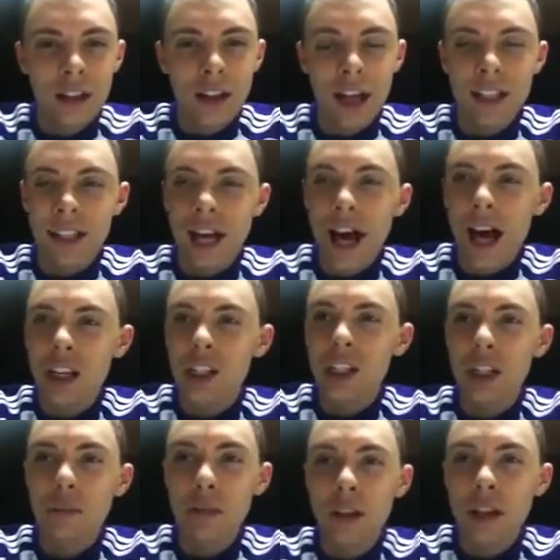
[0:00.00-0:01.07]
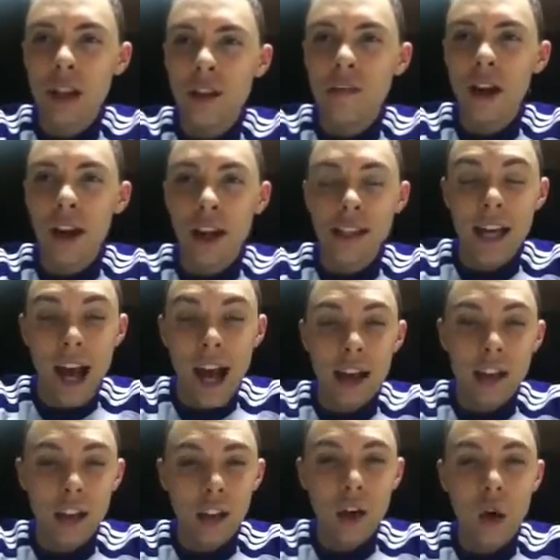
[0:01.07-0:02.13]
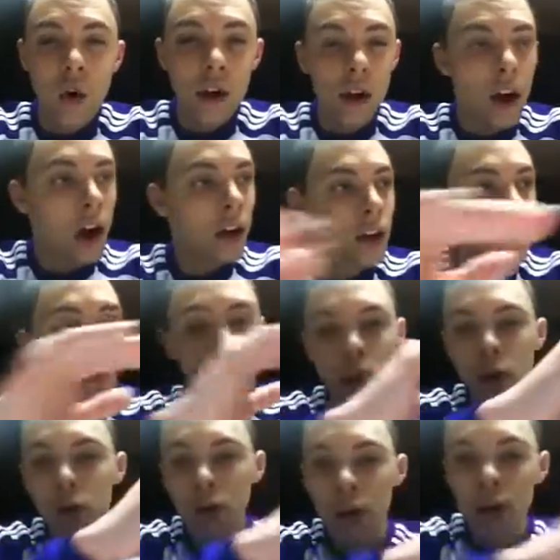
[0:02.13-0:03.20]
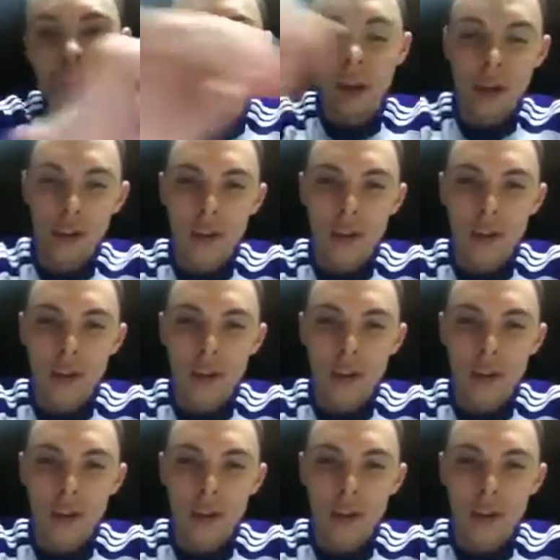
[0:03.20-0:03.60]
and to actually believe that it's actually going on in the real world.